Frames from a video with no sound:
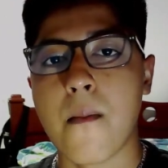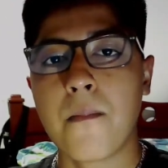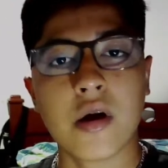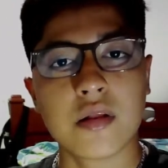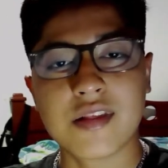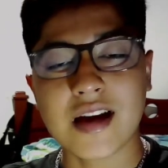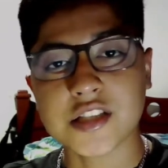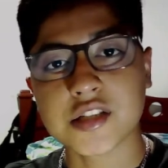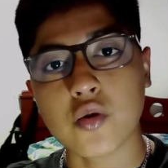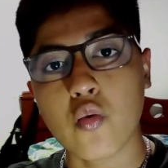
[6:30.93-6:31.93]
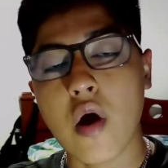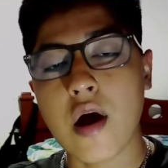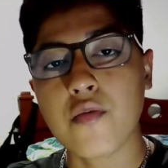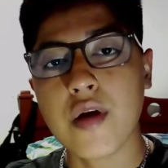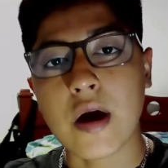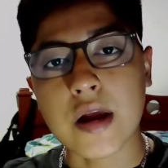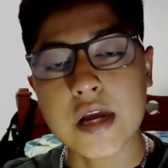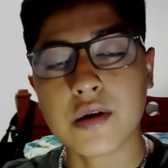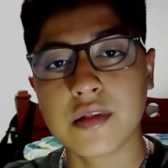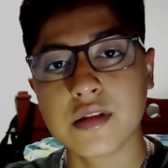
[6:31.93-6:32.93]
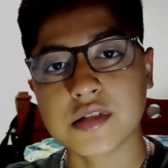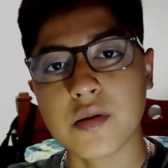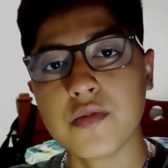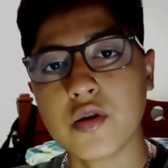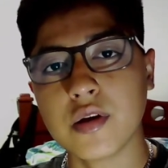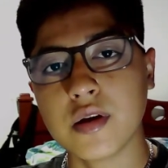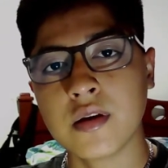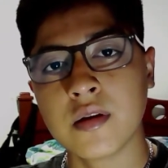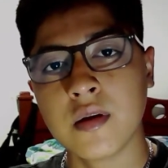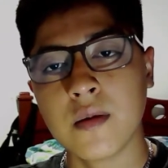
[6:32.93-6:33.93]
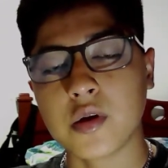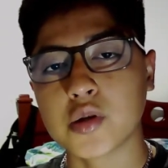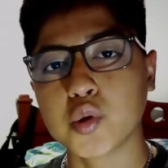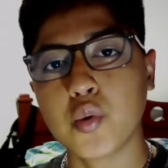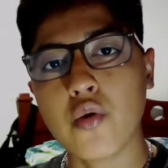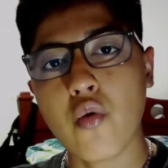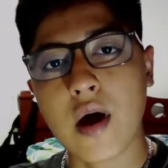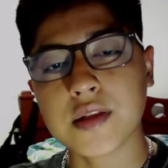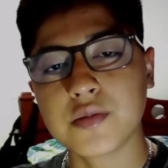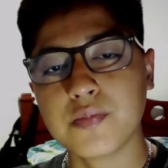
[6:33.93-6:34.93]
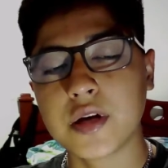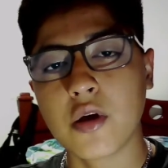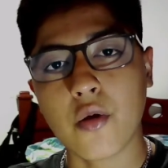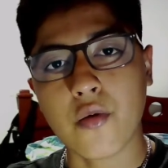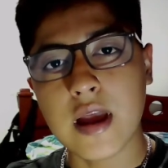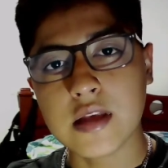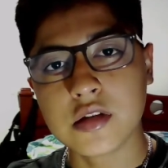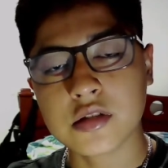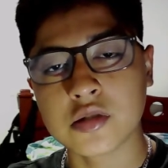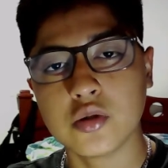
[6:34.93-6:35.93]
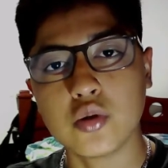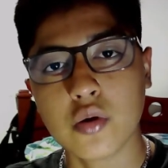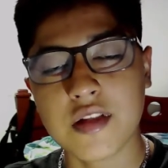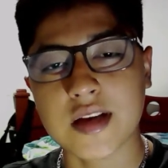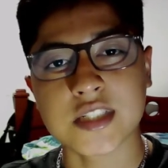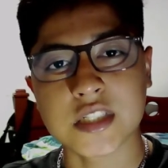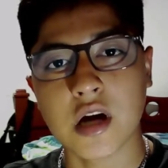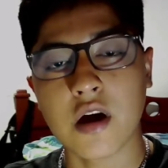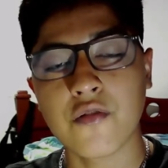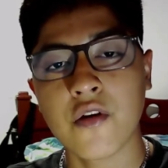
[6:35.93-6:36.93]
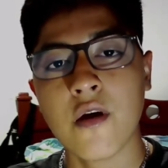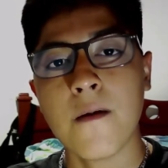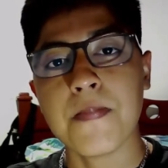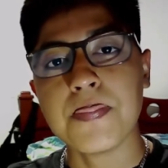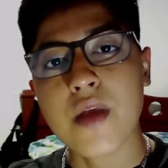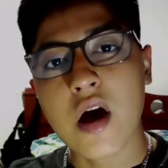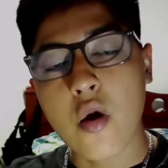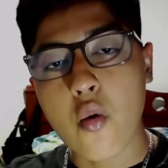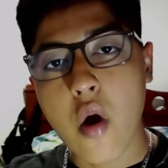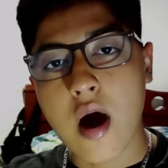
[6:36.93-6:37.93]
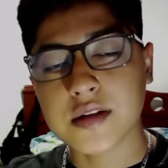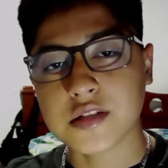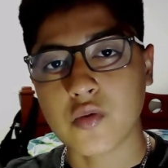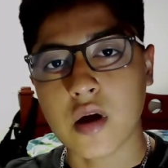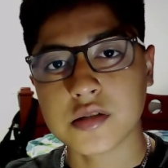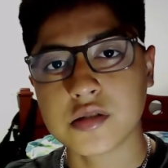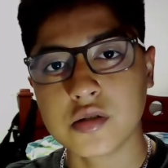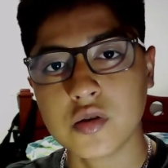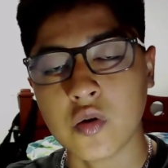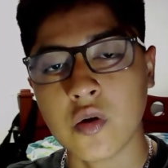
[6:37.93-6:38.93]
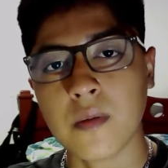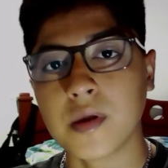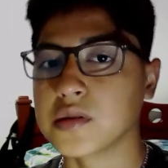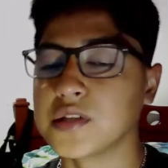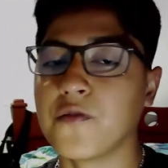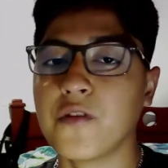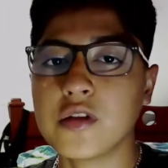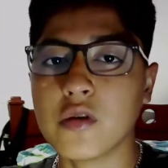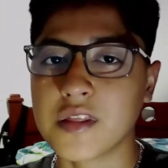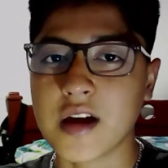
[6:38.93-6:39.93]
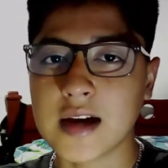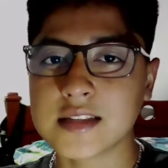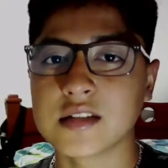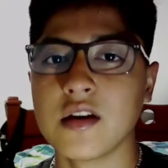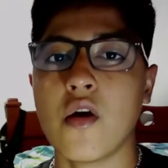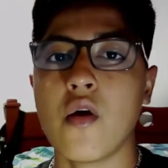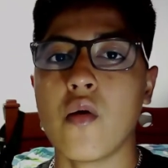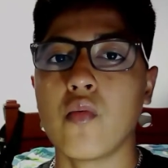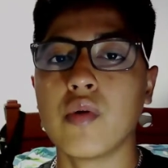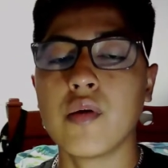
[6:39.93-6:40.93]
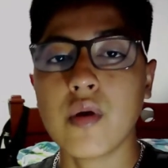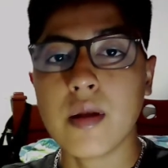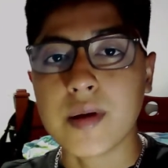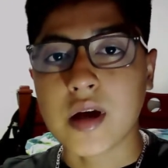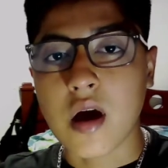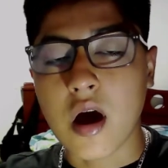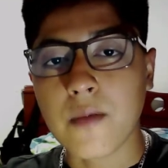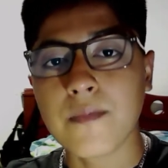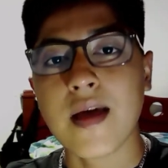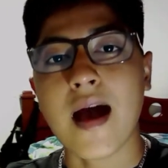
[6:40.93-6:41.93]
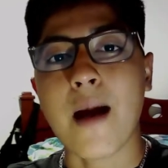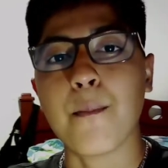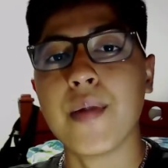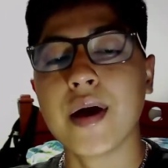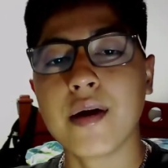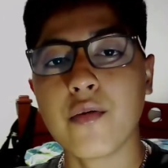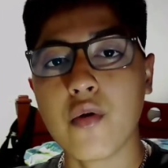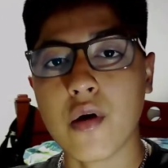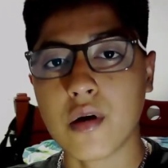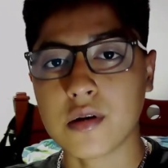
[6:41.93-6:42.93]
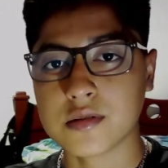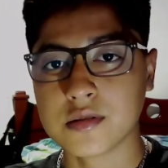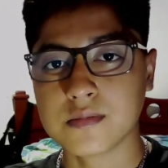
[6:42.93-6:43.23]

But that's why we are here in this community, because we want to be courageous to do the stuff no one wants to do. Because if we do that, we will become a better world.